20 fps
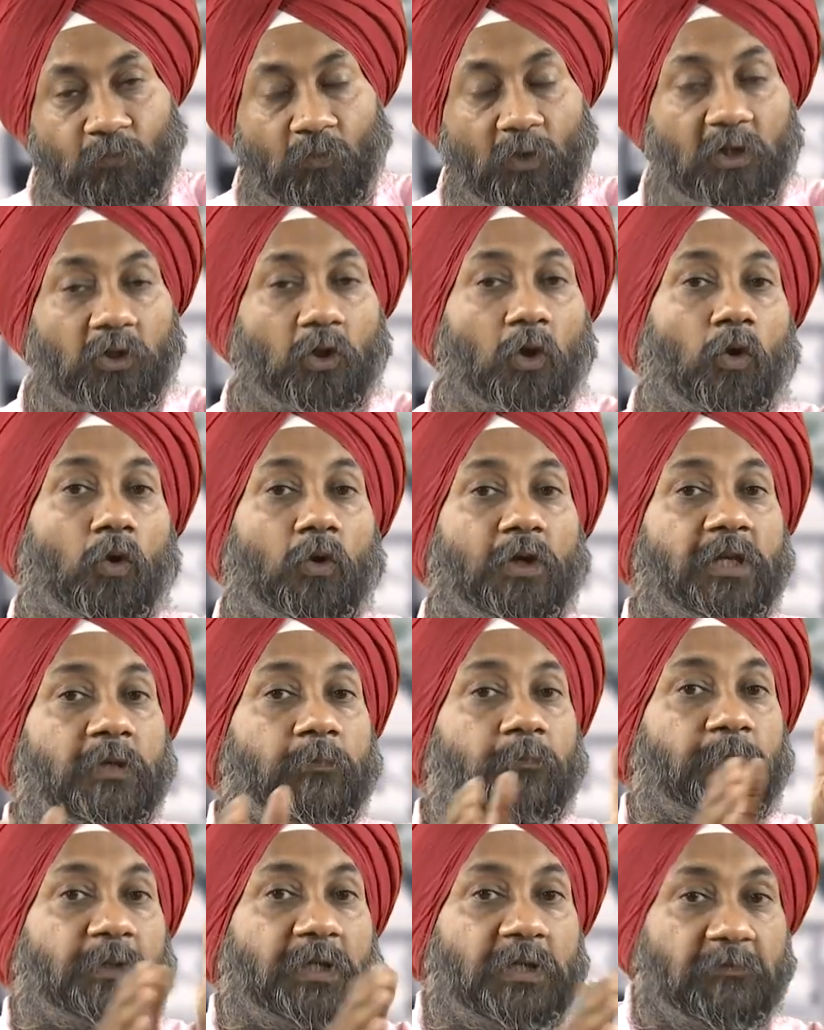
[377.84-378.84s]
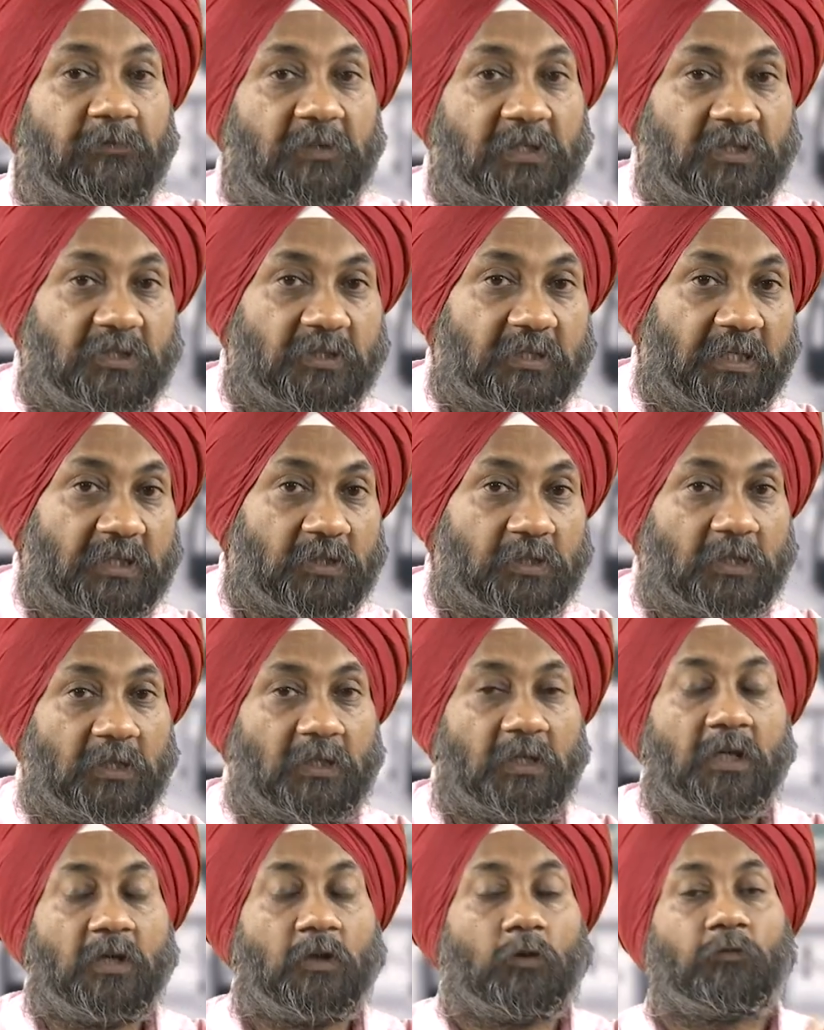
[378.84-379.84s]
Now in previous session
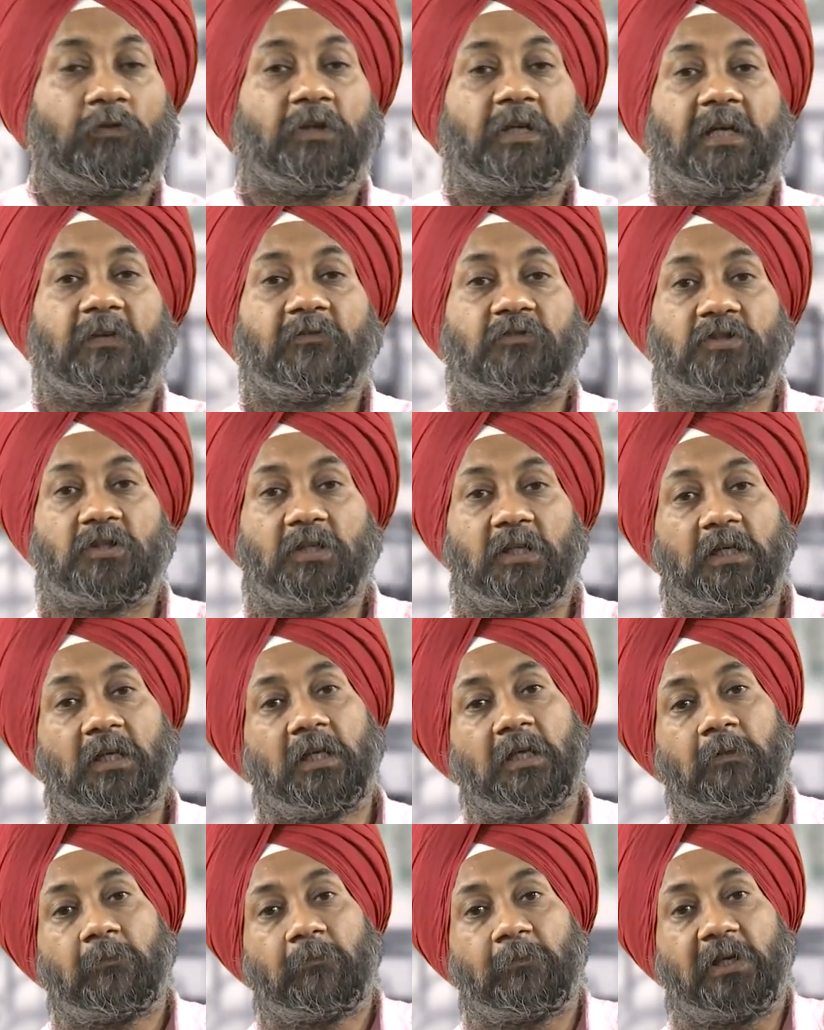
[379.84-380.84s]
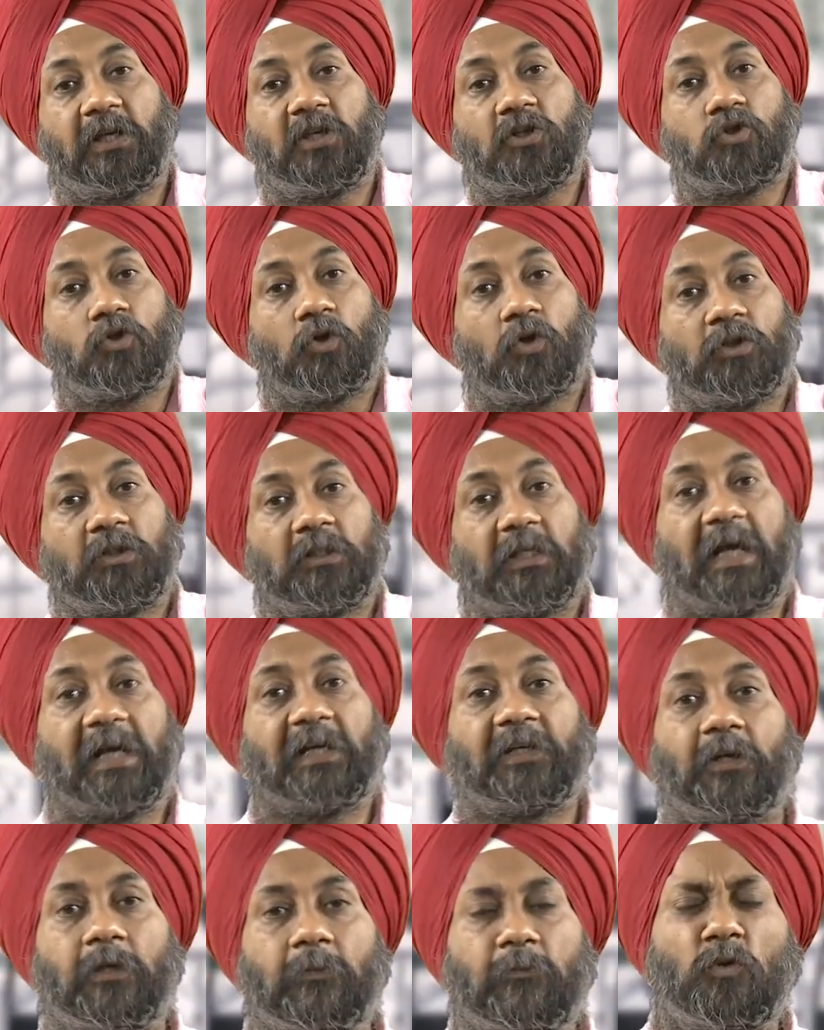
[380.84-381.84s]
we have seen based on the
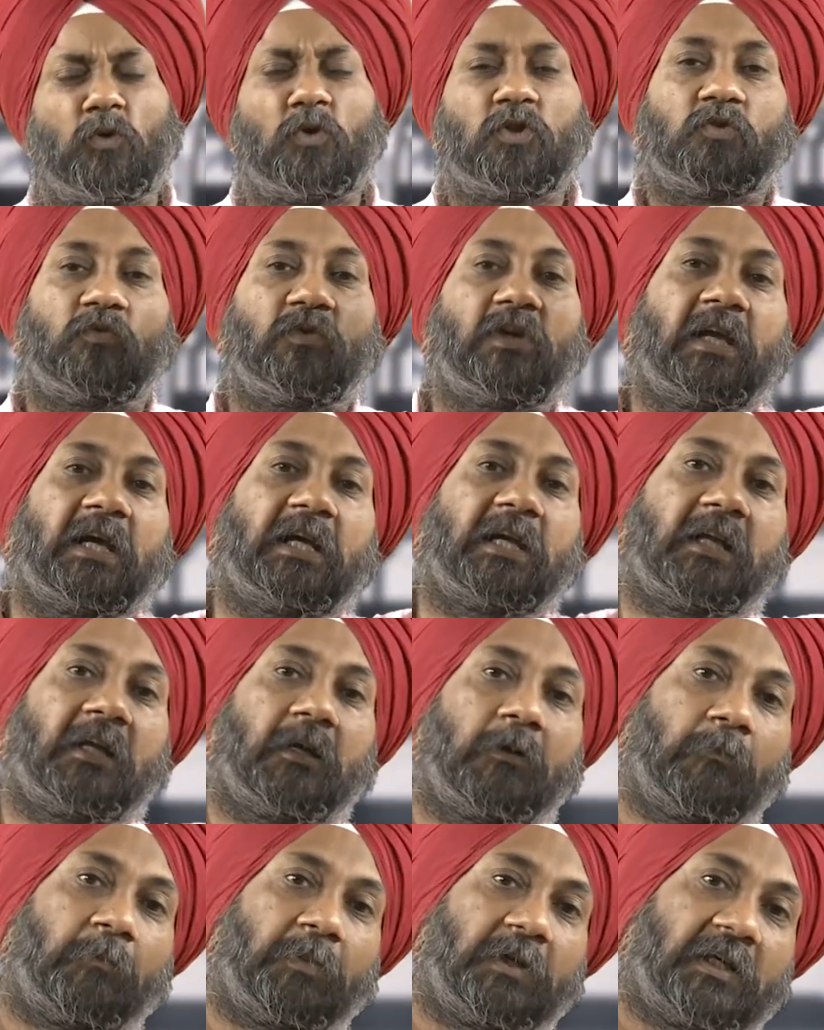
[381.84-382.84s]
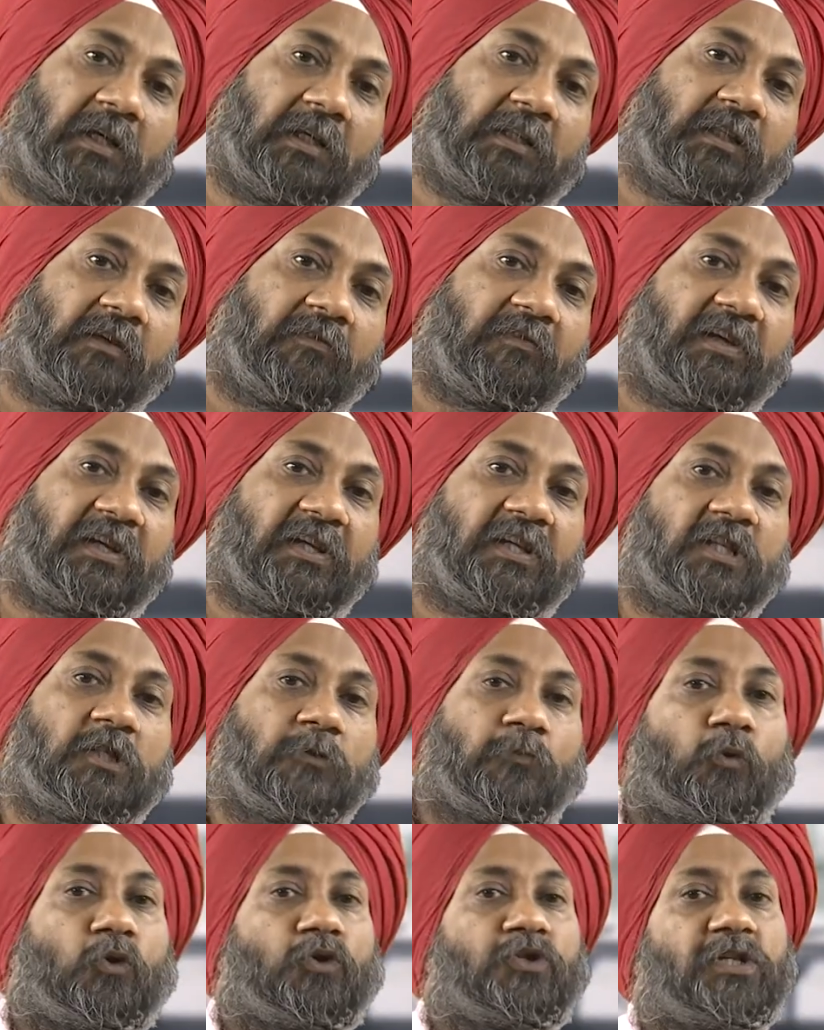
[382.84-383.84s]
attributes we can compare the various
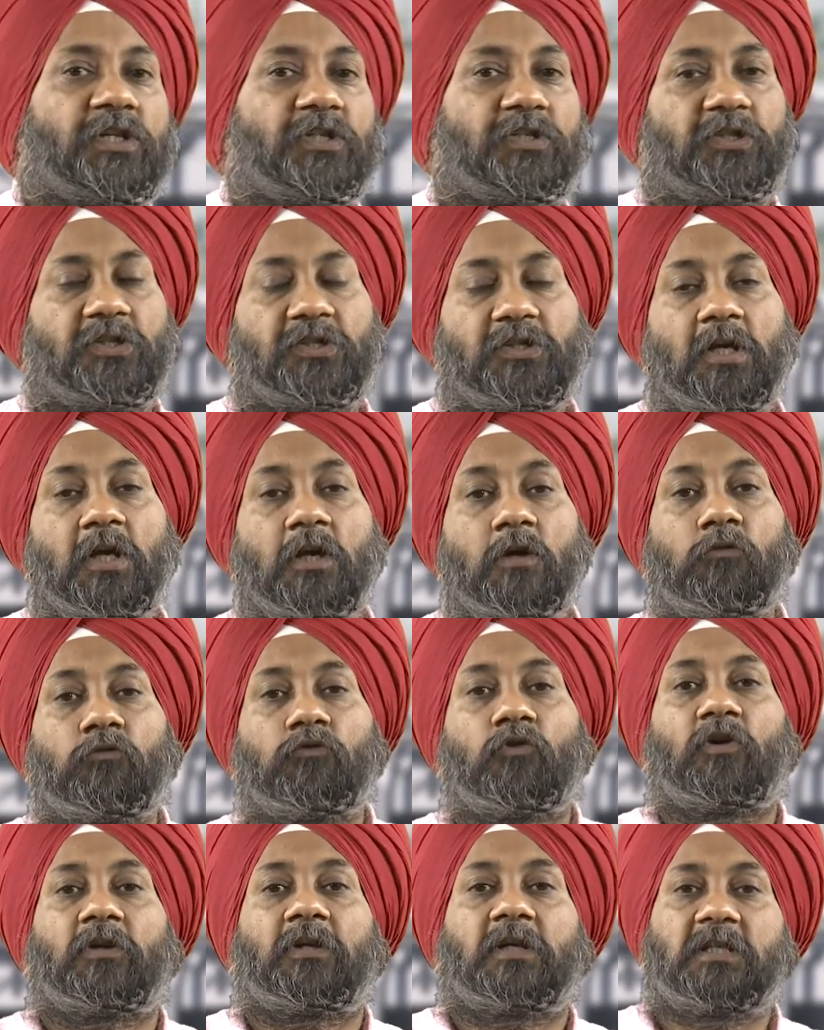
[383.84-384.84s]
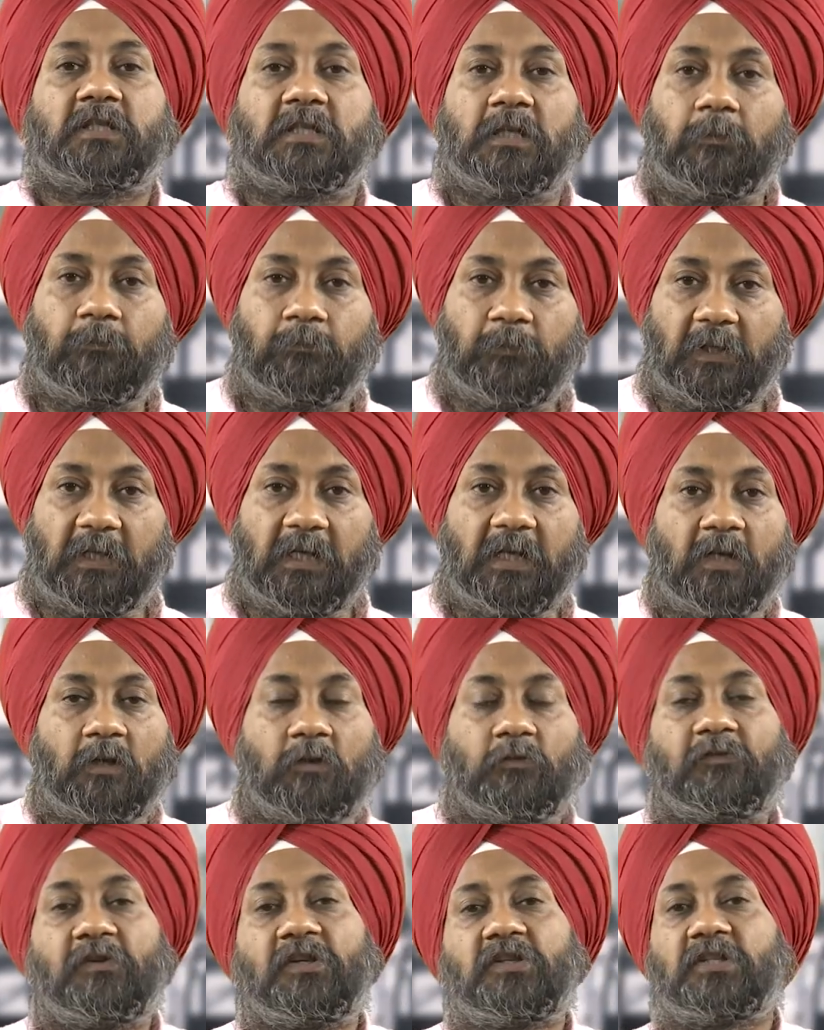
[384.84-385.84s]
processes. For example,
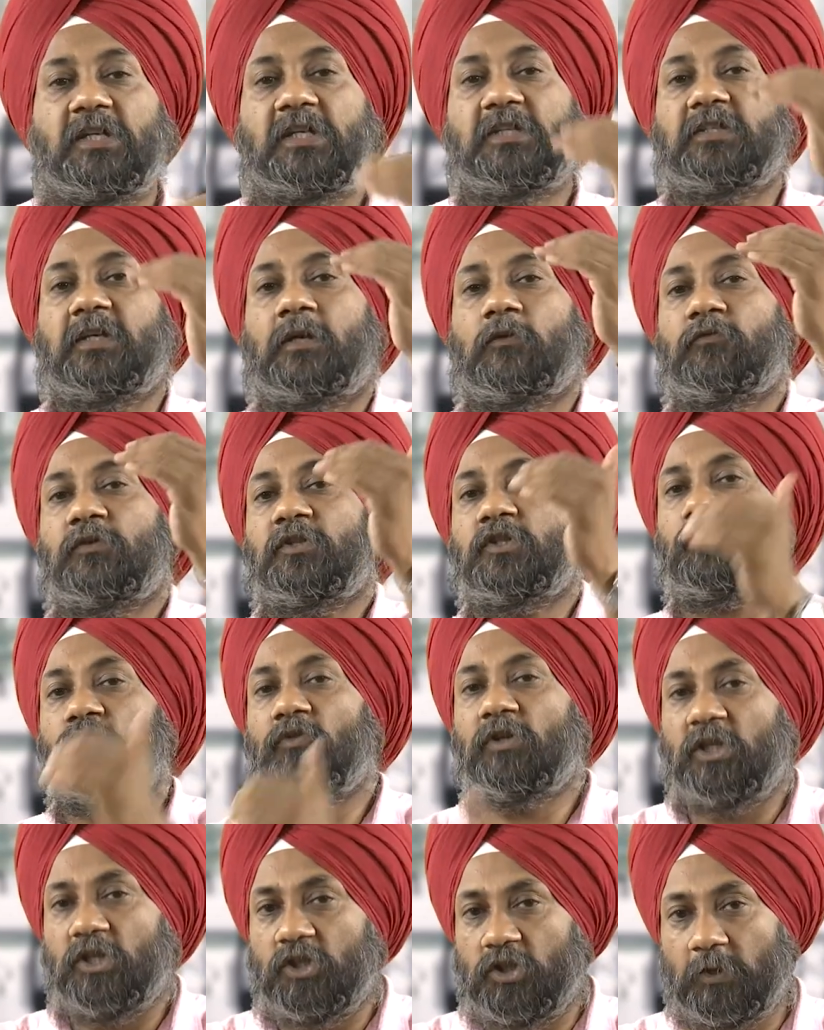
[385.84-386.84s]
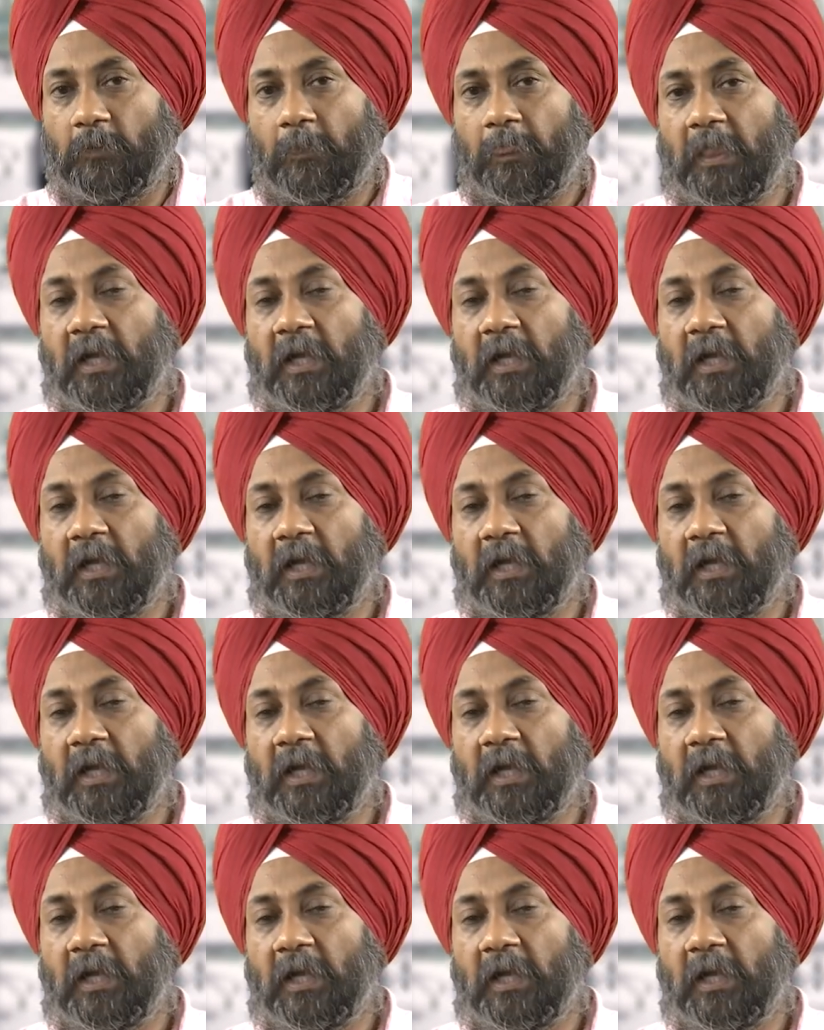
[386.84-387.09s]
we say surface finish.